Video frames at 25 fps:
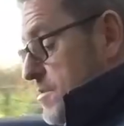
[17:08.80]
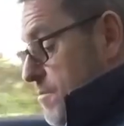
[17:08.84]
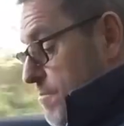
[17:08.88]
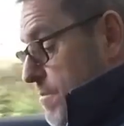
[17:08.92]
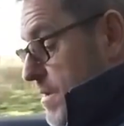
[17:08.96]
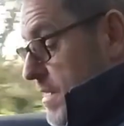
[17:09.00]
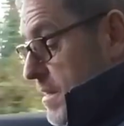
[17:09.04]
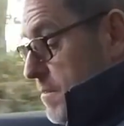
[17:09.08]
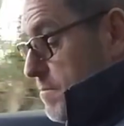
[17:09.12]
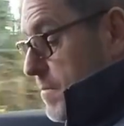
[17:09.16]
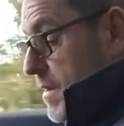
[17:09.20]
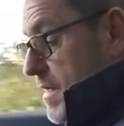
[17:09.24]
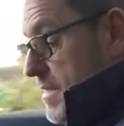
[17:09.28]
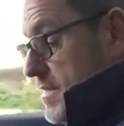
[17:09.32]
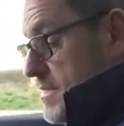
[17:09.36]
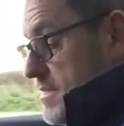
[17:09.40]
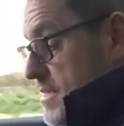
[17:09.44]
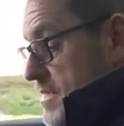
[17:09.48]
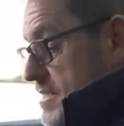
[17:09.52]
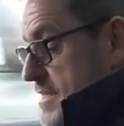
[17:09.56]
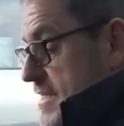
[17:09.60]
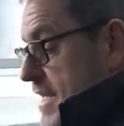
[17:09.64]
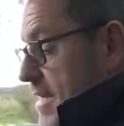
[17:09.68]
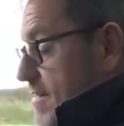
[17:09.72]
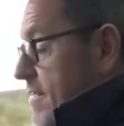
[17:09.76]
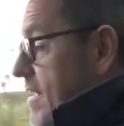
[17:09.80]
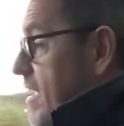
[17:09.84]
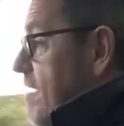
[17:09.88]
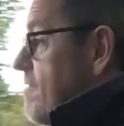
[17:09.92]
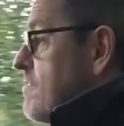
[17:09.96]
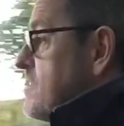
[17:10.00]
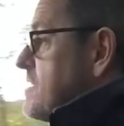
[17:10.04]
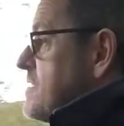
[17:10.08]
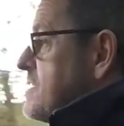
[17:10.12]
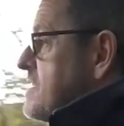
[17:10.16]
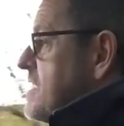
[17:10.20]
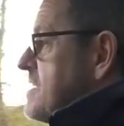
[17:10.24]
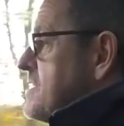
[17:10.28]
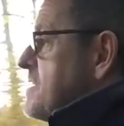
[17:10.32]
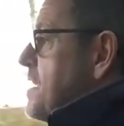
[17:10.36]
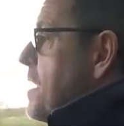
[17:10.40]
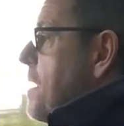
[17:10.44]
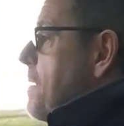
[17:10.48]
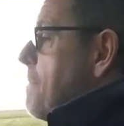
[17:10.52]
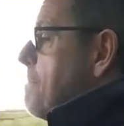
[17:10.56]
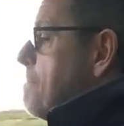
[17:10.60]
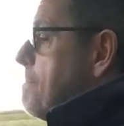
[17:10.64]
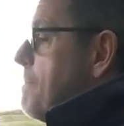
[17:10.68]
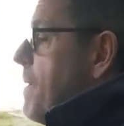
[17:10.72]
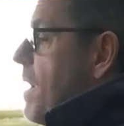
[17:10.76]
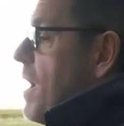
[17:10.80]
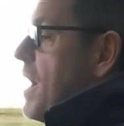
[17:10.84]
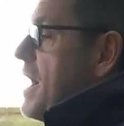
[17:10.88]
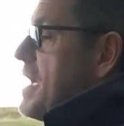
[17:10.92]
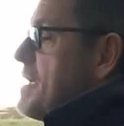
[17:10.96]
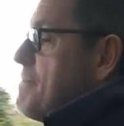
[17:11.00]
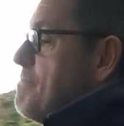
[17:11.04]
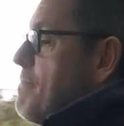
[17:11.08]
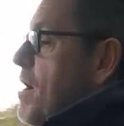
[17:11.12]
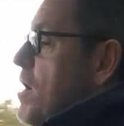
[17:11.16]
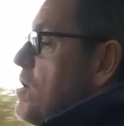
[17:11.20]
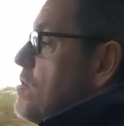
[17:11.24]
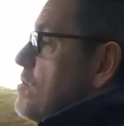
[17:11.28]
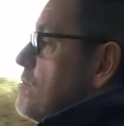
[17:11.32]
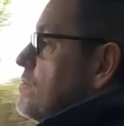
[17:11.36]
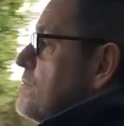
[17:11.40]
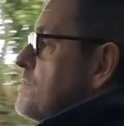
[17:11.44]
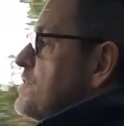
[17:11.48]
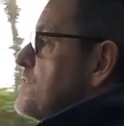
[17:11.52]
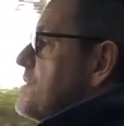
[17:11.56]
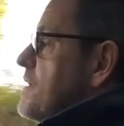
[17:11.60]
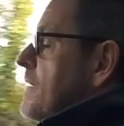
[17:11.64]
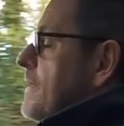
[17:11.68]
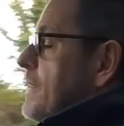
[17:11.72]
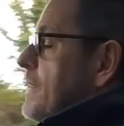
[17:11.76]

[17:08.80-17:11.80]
a real button just down here. It just says My Modes.